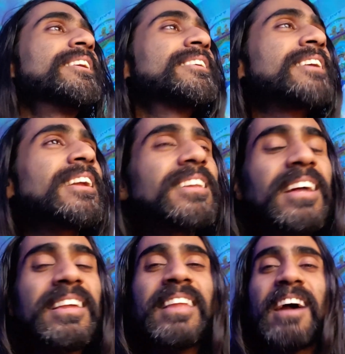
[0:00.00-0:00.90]
It's kind of
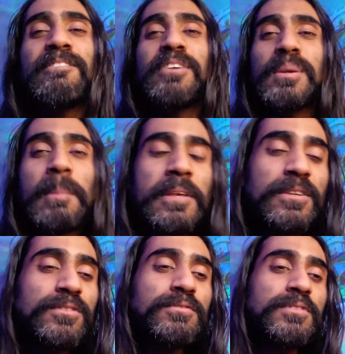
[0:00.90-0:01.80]
like that, very
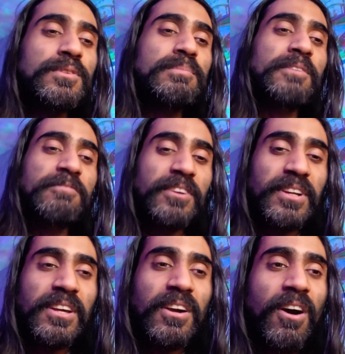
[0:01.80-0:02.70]
peaceful, but
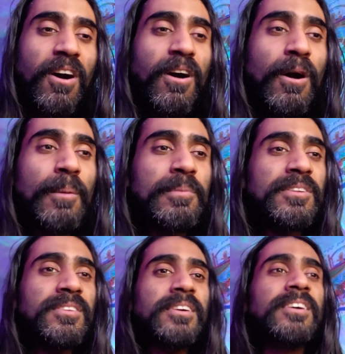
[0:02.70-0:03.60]
very calm
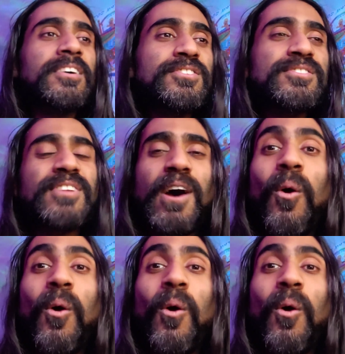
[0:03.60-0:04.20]
and just not